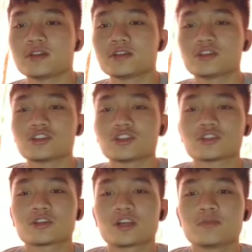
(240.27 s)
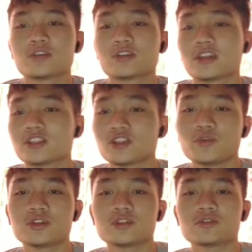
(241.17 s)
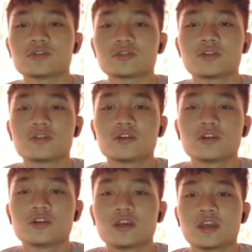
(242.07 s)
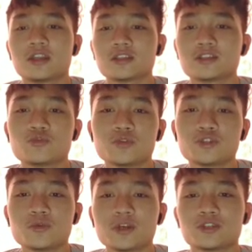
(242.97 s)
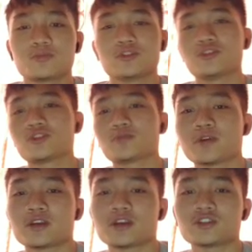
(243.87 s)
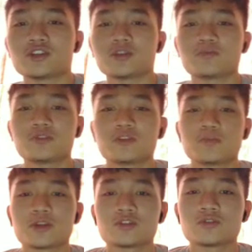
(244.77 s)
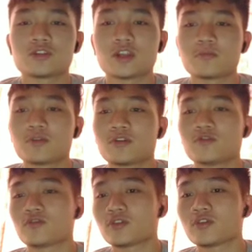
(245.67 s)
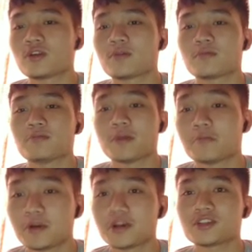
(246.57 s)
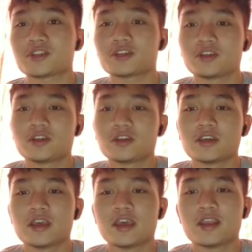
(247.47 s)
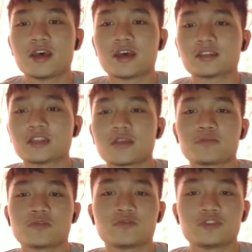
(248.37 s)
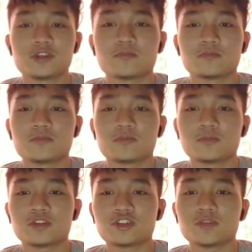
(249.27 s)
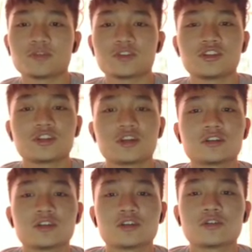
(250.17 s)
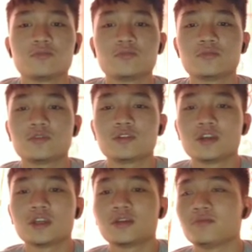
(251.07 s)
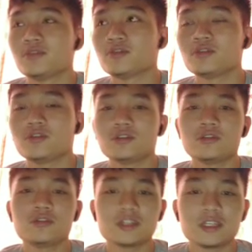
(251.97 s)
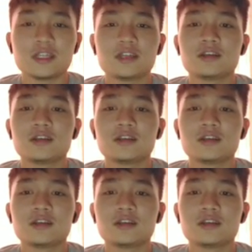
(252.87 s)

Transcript: such as garbage and sewage also, and the sewage waste produced by a ship depends on the number of crew members and the type of ship. The ship is discharging comminuted